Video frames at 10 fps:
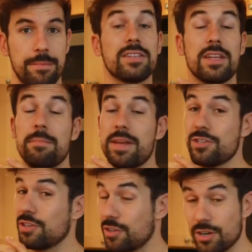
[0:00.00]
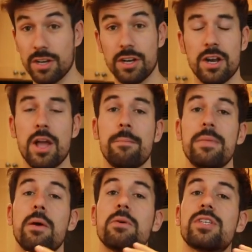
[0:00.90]
As I mentioned earlier,
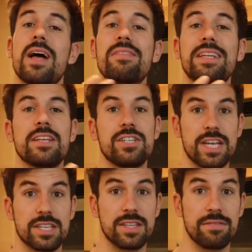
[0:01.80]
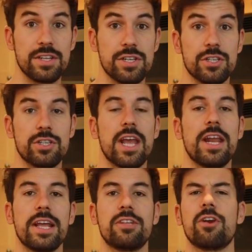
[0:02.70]
Mia was having digestive issues
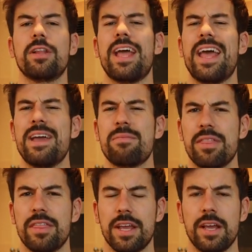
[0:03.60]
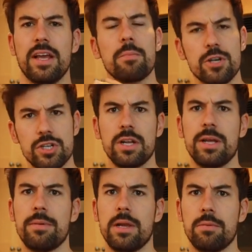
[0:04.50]
and I tried everything commercially
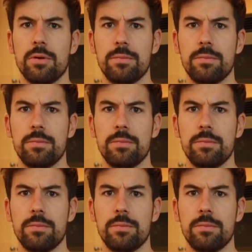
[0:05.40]
available,